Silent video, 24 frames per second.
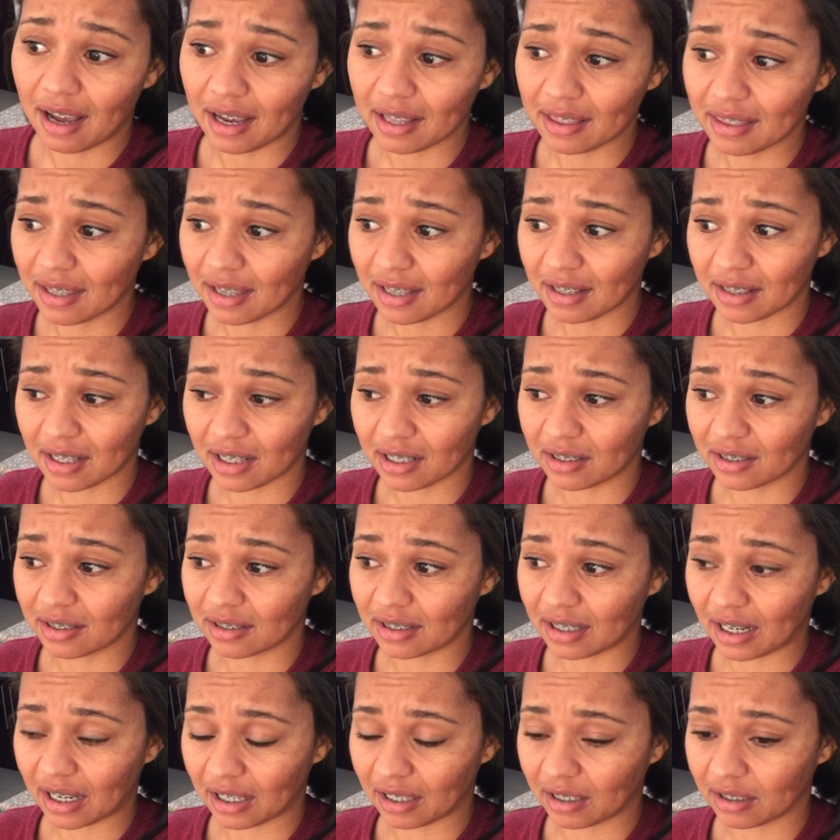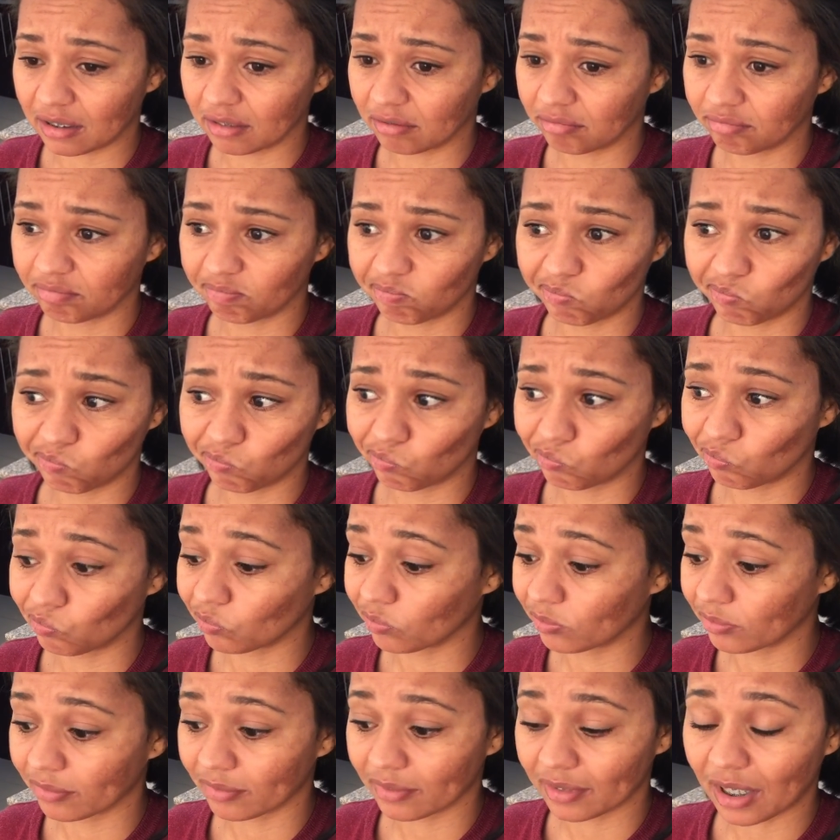I think that's like
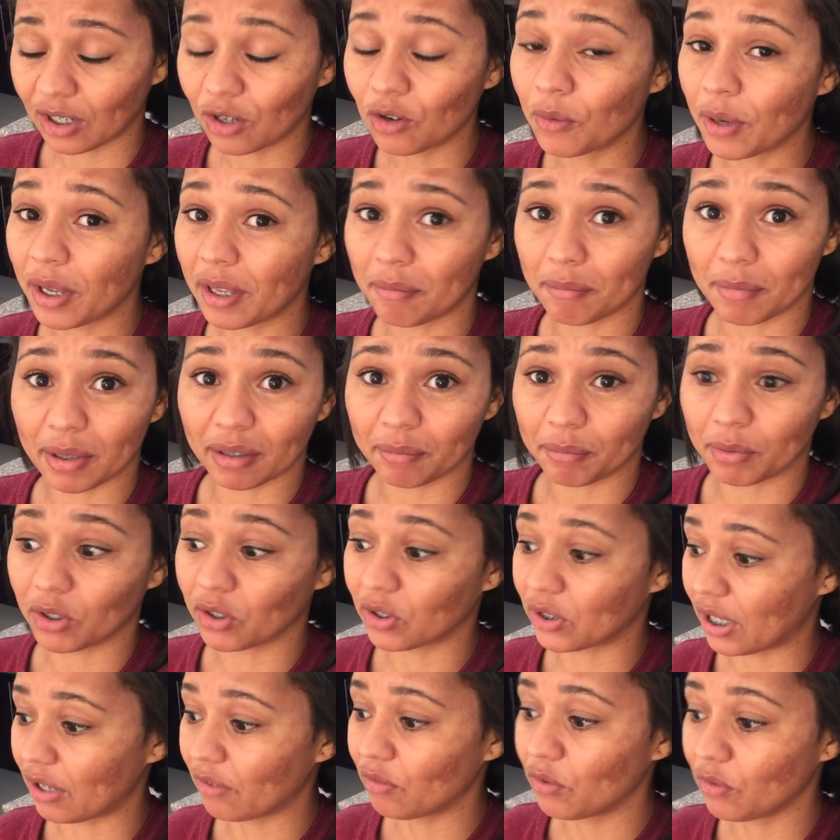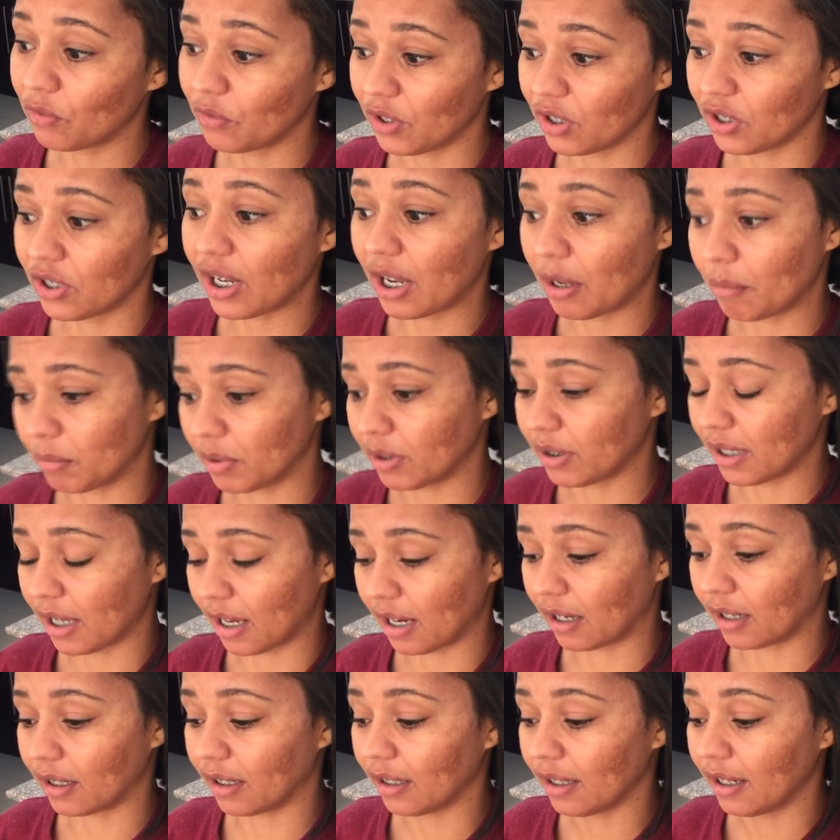a quick meal because I have to finish Amber's
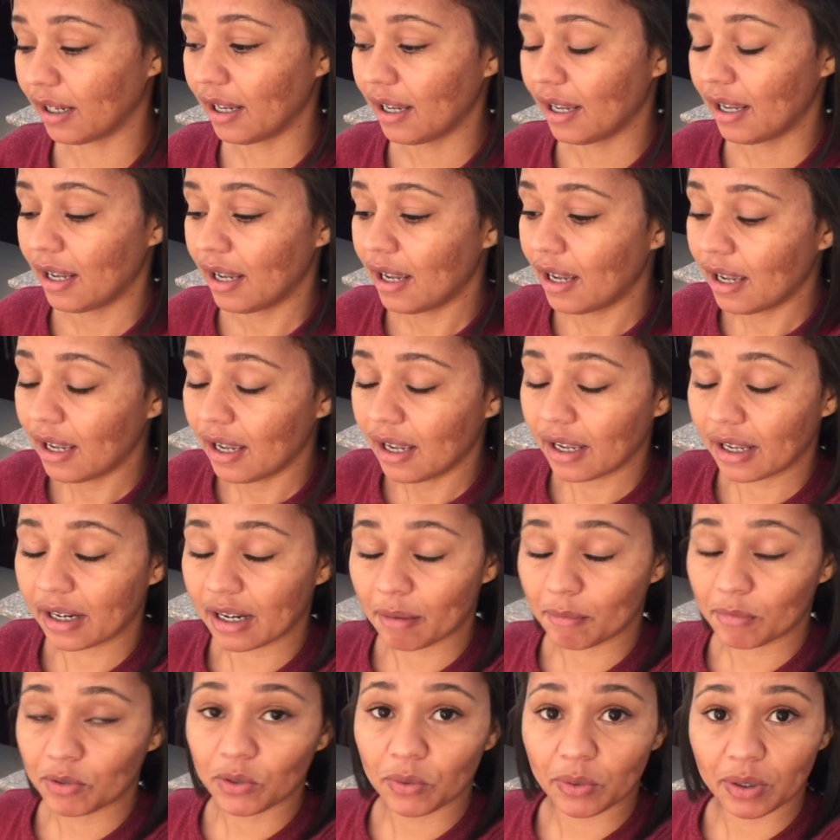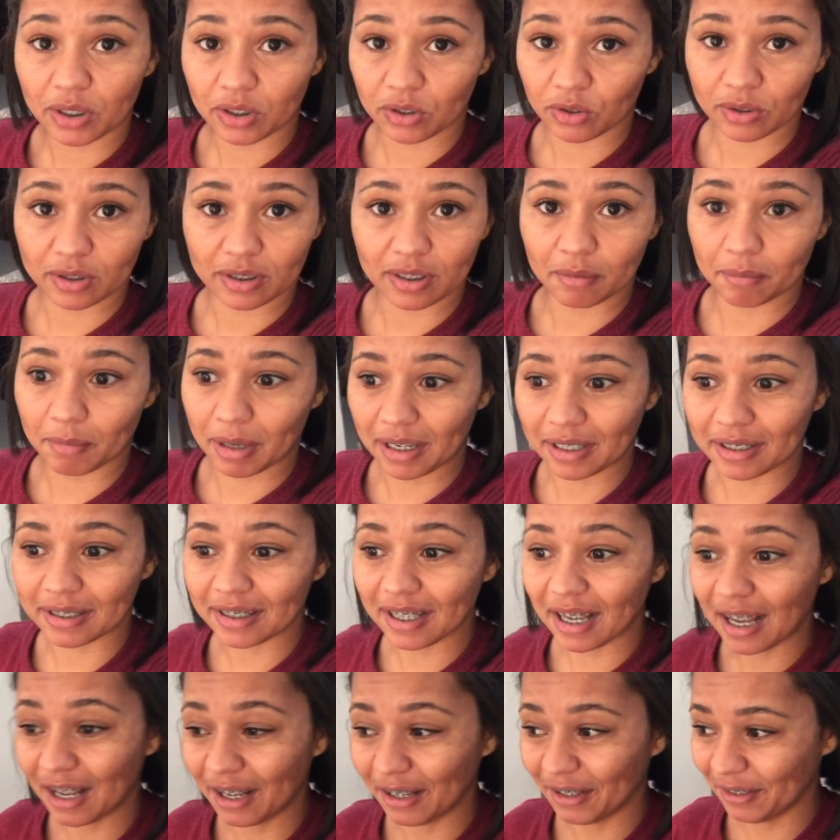hair and I'm so exhausted
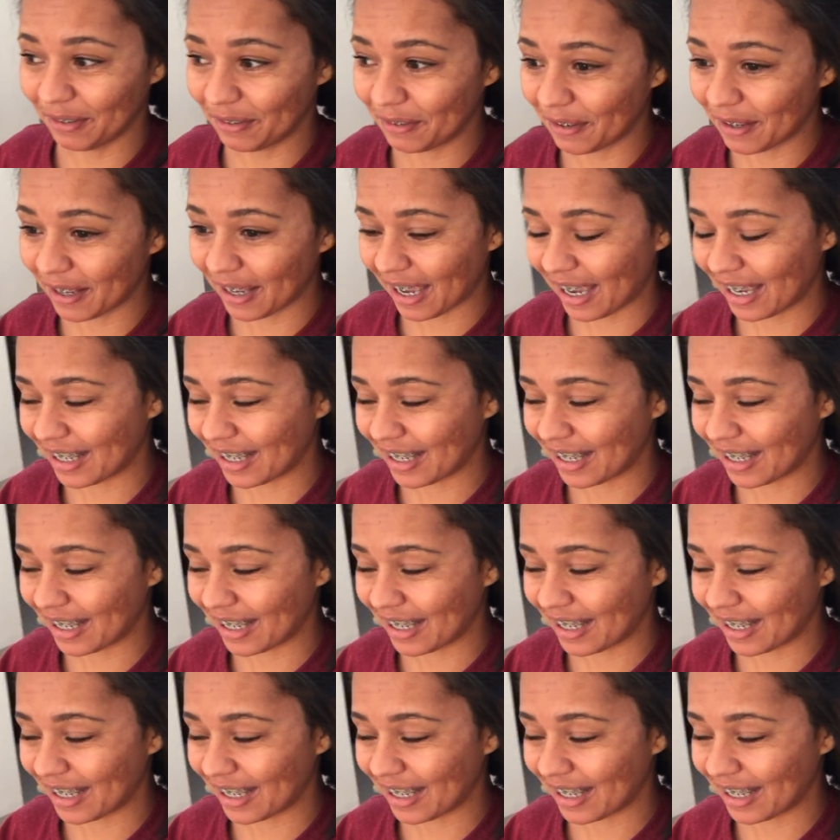myself.